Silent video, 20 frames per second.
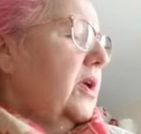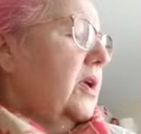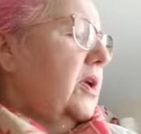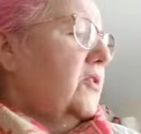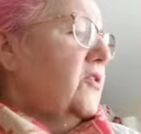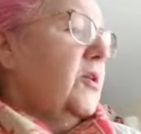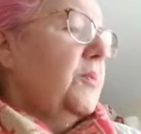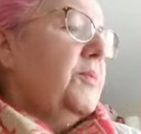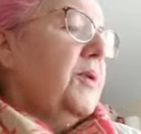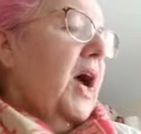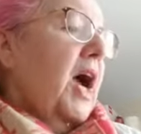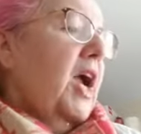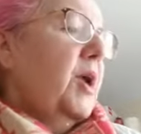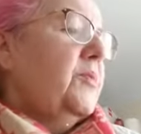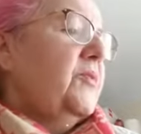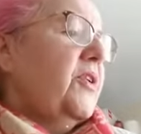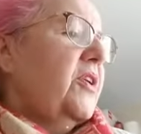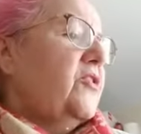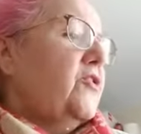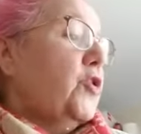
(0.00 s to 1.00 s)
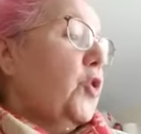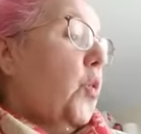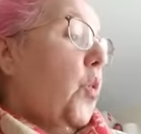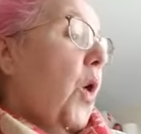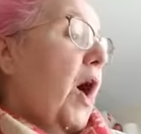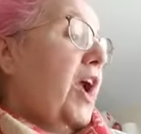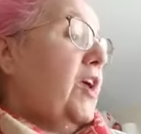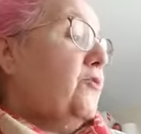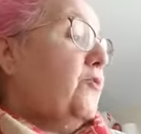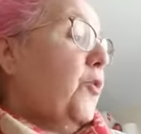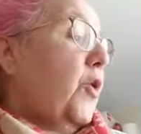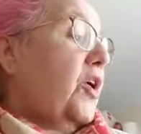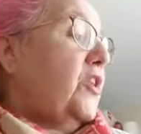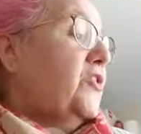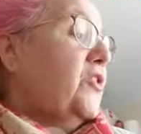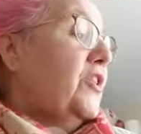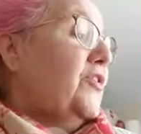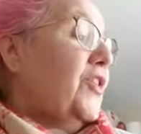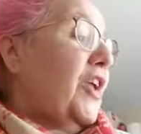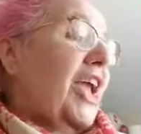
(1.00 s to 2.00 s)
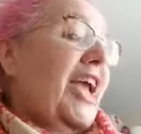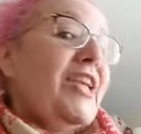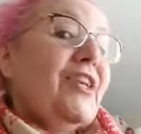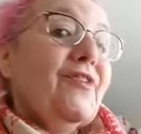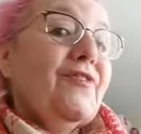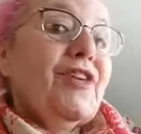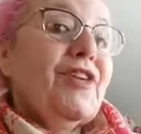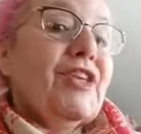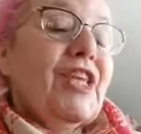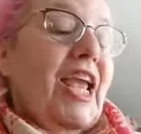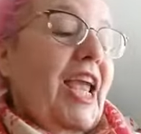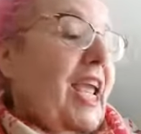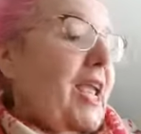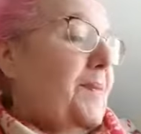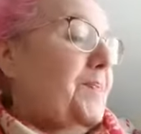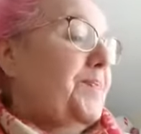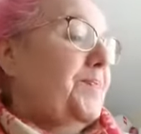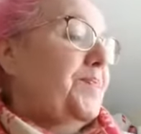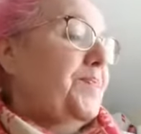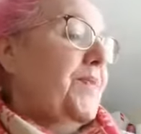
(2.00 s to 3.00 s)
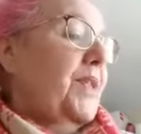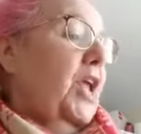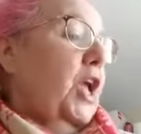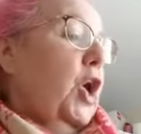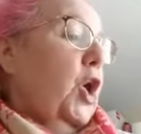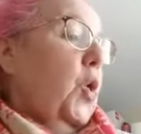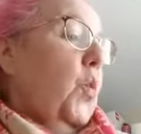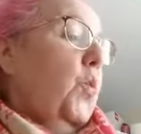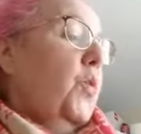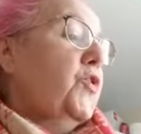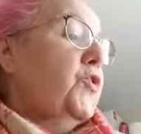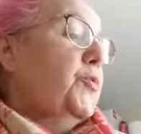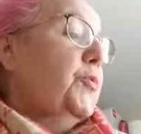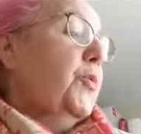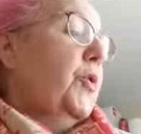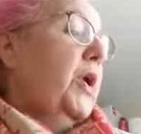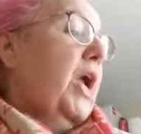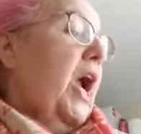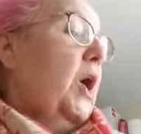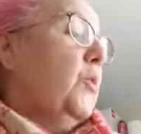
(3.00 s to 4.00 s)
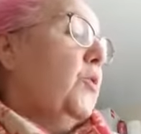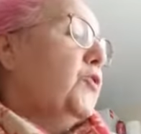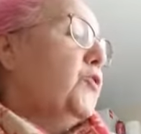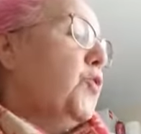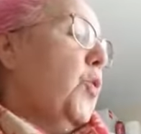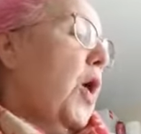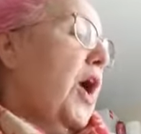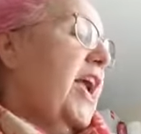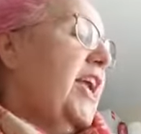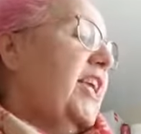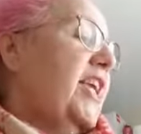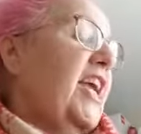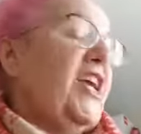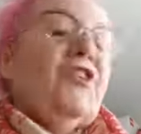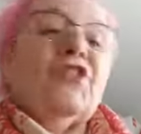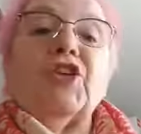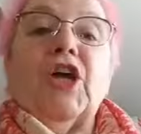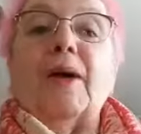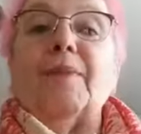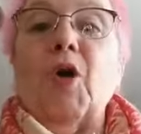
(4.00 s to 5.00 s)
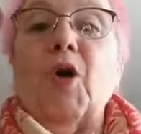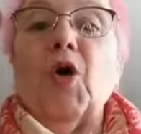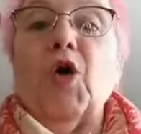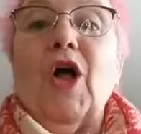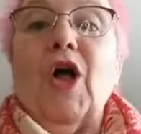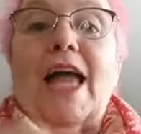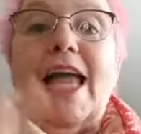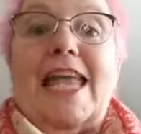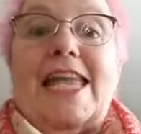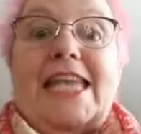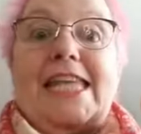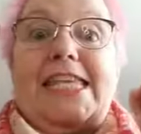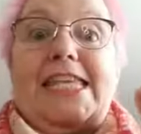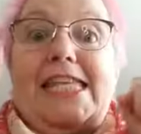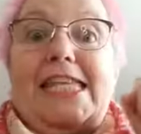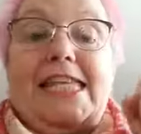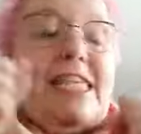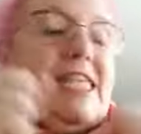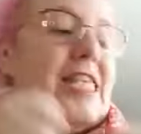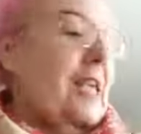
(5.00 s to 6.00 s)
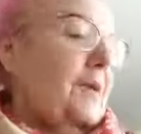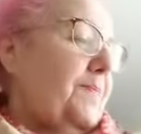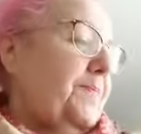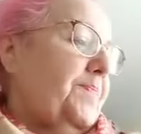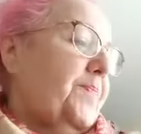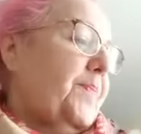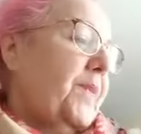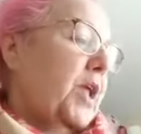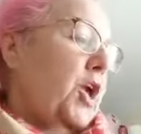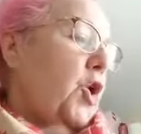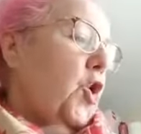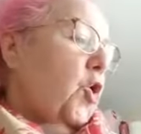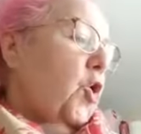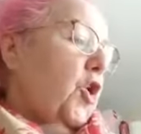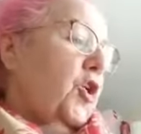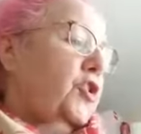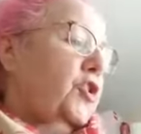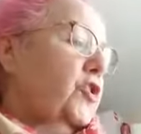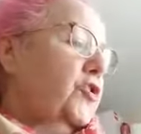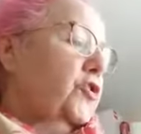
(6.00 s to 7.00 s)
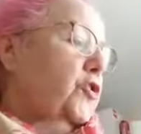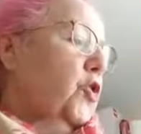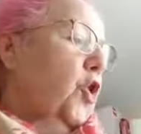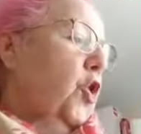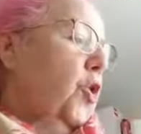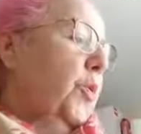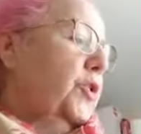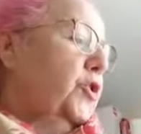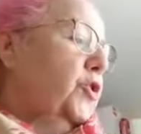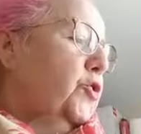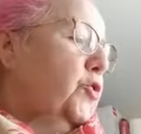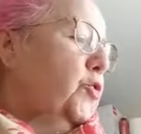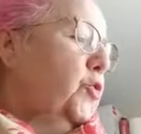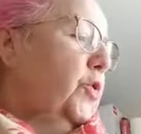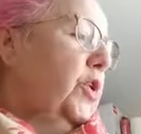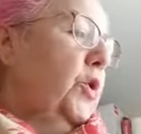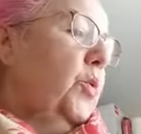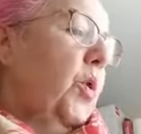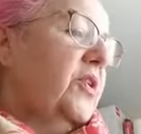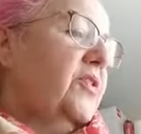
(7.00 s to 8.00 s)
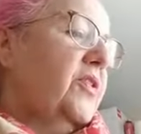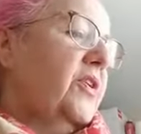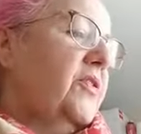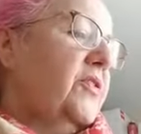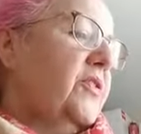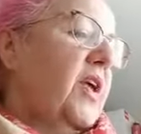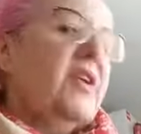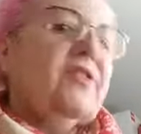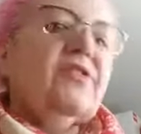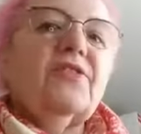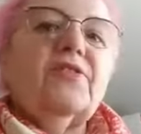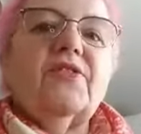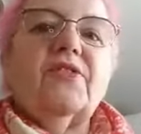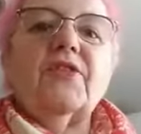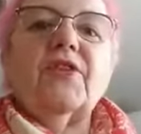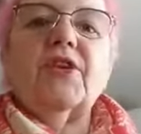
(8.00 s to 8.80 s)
Sometimes it's the quiet voice at the end of the day, whispering, I will try again tomorrow. Yes. Or just know when you truly want success,